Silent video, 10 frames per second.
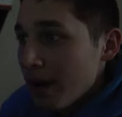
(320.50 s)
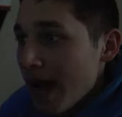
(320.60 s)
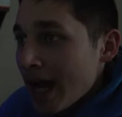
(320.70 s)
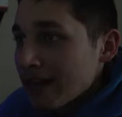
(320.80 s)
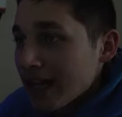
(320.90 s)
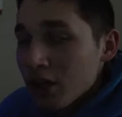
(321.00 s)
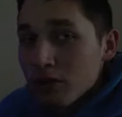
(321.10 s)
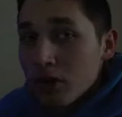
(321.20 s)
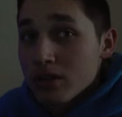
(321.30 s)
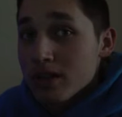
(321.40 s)
add like an
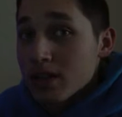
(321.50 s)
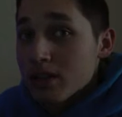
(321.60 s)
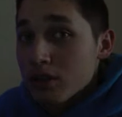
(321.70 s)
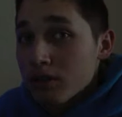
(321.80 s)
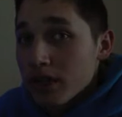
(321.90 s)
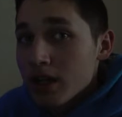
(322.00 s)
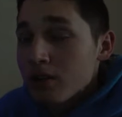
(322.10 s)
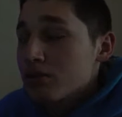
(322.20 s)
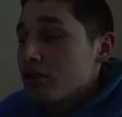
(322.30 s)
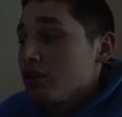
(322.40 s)
overall tint to your video.
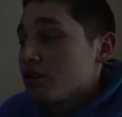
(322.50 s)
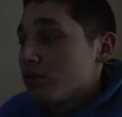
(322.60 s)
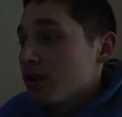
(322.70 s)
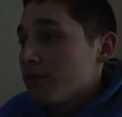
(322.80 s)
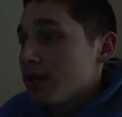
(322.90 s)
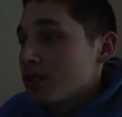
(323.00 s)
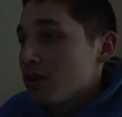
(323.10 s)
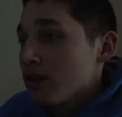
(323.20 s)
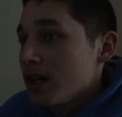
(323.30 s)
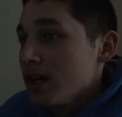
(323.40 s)
So you just want to make
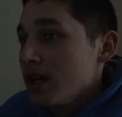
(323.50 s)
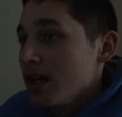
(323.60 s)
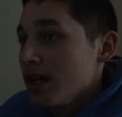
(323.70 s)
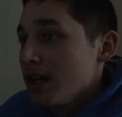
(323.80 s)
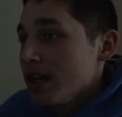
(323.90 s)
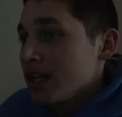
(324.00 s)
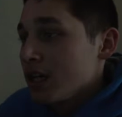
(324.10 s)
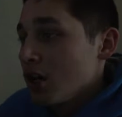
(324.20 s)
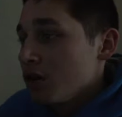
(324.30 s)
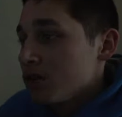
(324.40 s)
sure that it
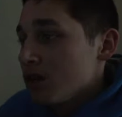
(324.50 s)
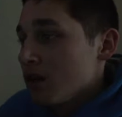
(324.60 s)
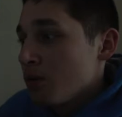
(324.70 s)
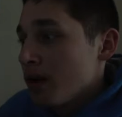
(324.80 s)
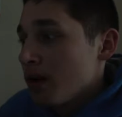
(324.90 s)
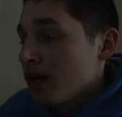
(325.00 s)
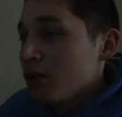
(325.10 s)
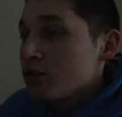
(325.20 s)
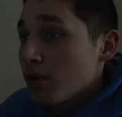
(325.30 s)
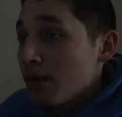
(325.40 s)
goes
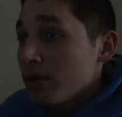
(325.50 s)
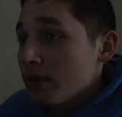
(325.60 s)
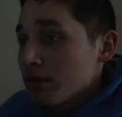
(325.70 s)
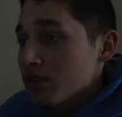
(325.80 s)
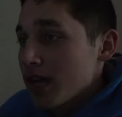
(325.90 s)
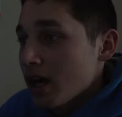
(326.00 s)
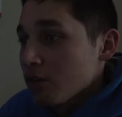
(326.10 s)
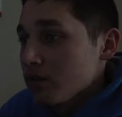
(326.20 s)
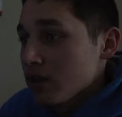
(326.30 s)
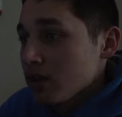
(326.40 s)
well with your shadow
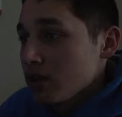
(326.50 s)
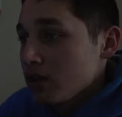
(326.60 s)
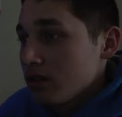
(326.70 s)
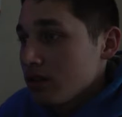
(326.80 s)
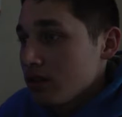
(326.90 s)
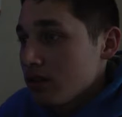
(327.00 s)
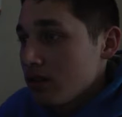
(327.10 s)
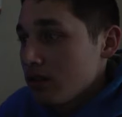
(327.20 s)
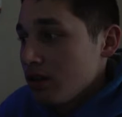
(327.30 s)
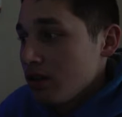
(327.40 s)
tint.
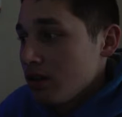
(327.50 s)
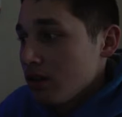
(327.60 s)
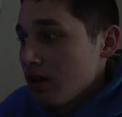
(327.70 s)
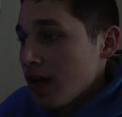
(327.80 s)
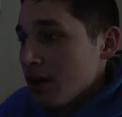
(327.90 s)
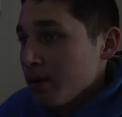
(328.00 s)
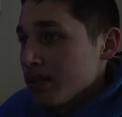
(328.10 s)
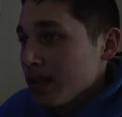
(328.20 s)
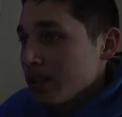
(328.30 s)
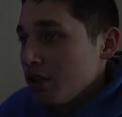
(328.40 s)
I always
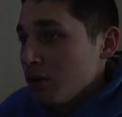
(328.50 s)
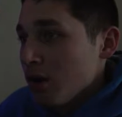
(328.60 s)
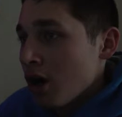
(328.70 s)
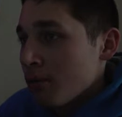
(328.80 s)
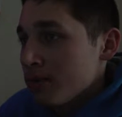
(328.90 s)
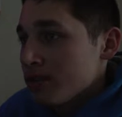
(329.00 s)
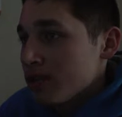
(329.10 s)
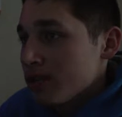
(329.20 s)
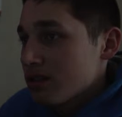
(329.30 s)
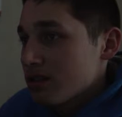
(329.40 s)
like to do
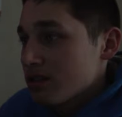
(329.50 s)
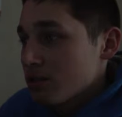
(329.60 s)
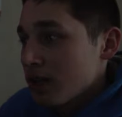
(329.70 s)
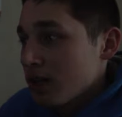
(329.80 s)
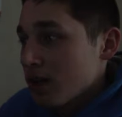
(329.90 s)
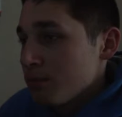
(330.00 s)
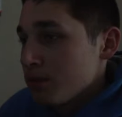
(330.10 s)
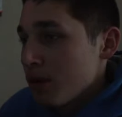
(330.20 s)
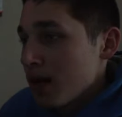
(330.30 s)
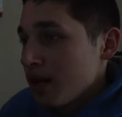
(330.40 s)
opposites when it comes
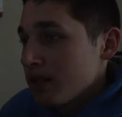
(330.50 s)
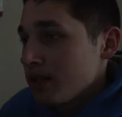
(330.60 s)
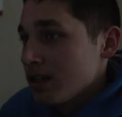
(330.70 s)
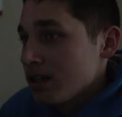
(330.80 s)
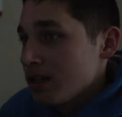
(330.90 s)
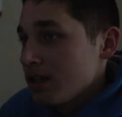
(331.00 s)
to highlight tint.